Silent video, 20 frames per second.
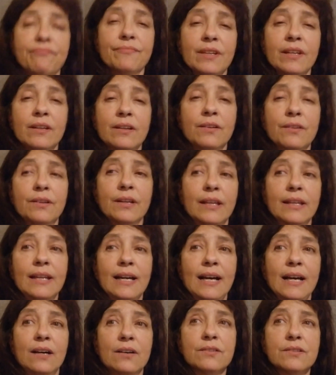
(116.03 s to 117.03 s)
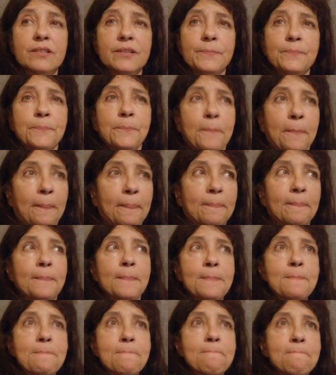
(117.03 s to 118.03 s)
in the house.
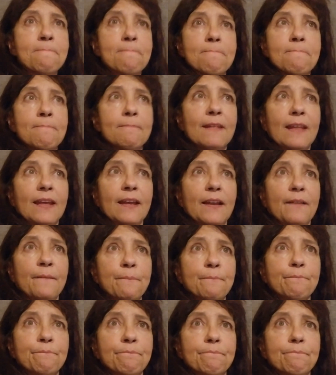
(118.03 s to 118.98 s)
And